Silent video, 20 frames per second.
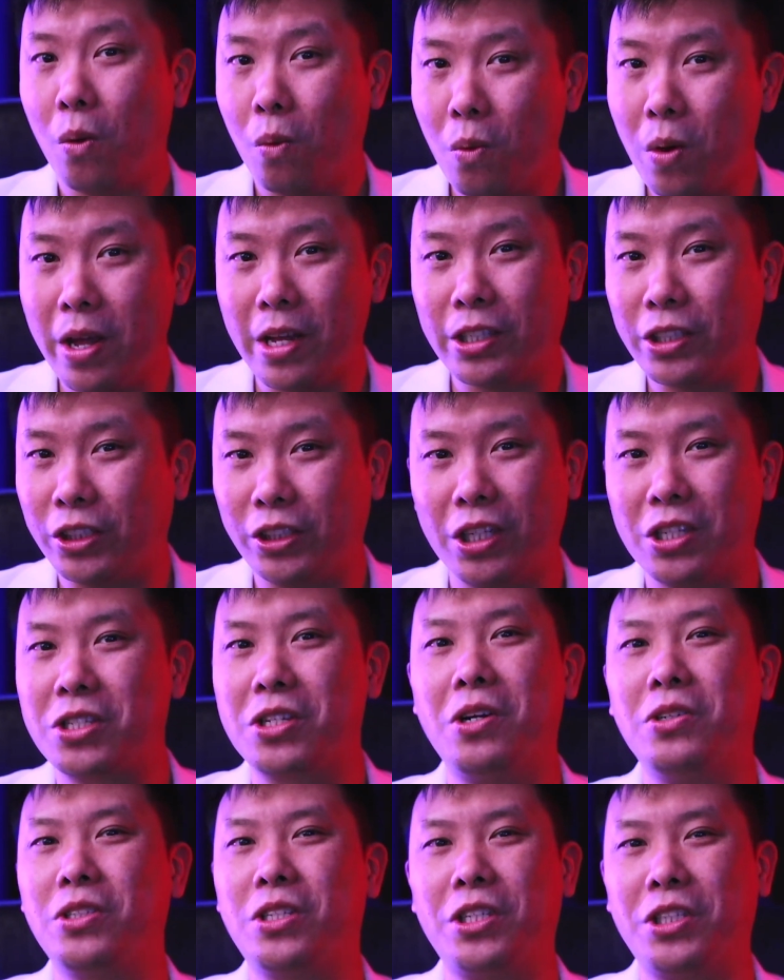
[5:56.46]
Which just
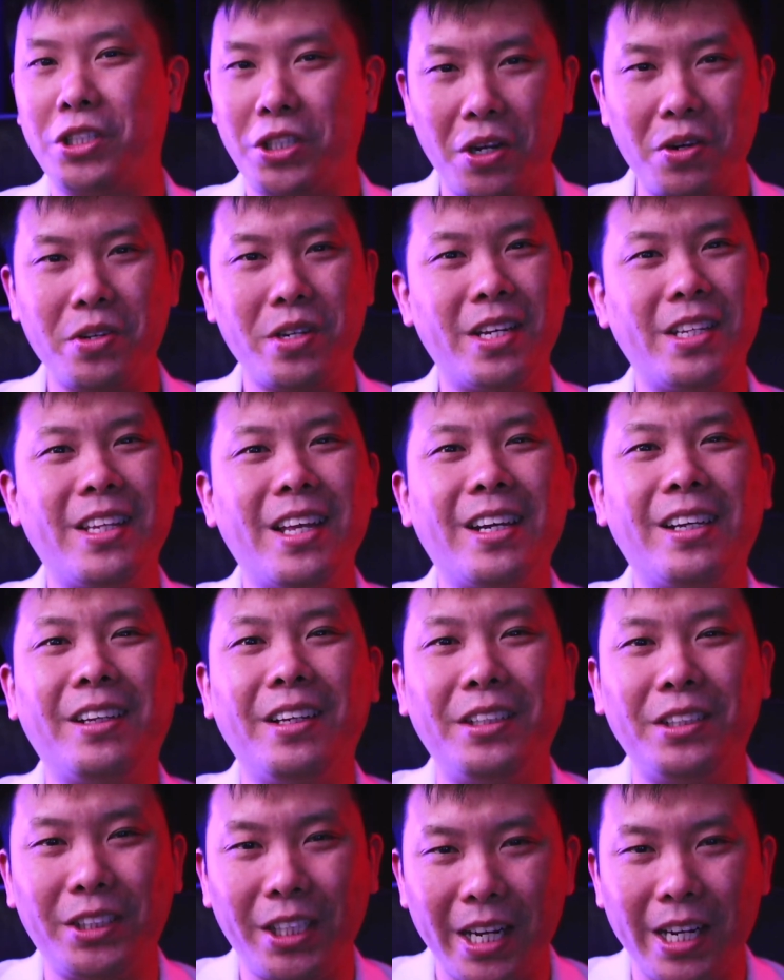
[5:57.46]
goes to show you that
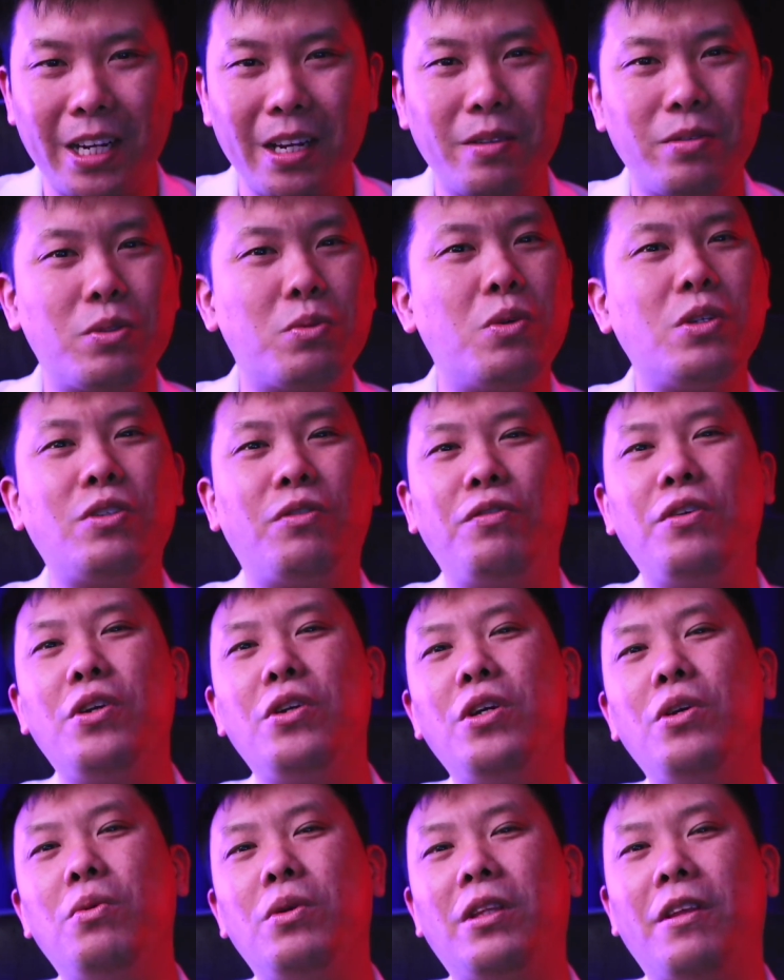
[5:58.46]
Glenn Jacobs was
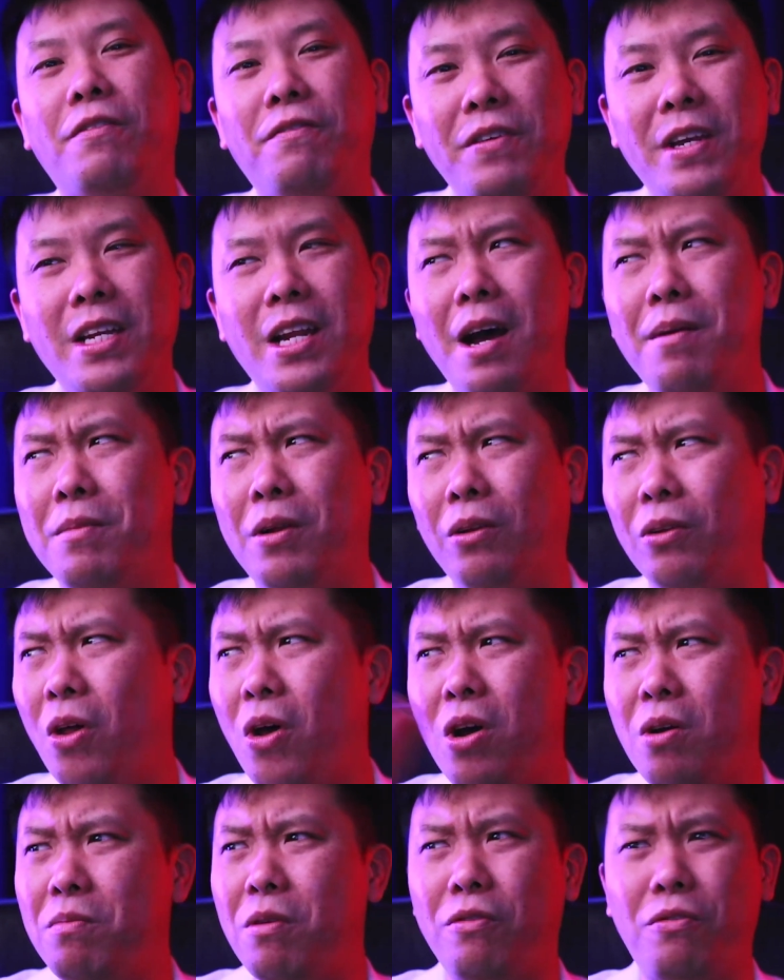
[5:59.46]
feuding with the Phenom
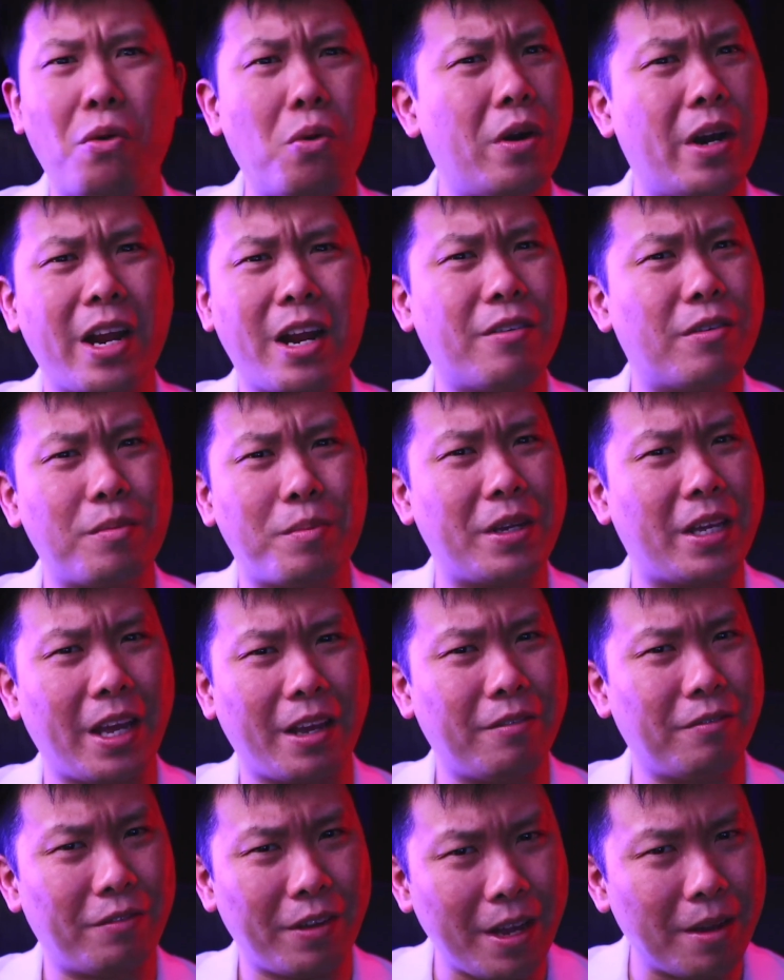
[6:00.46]
long before they ever
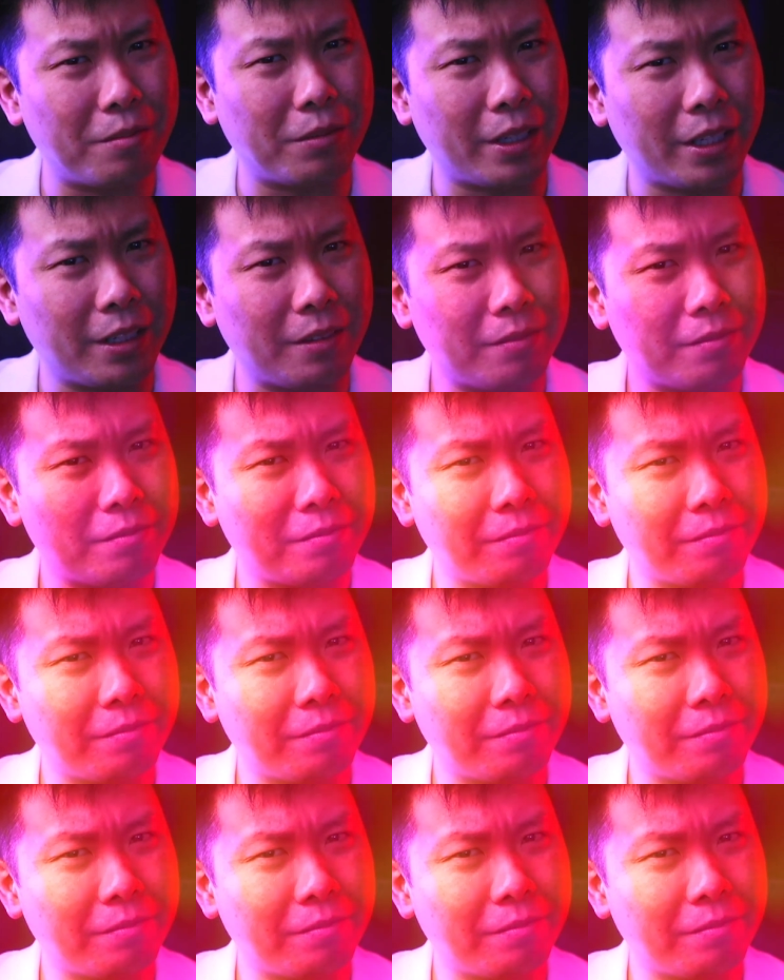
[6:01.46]
became family.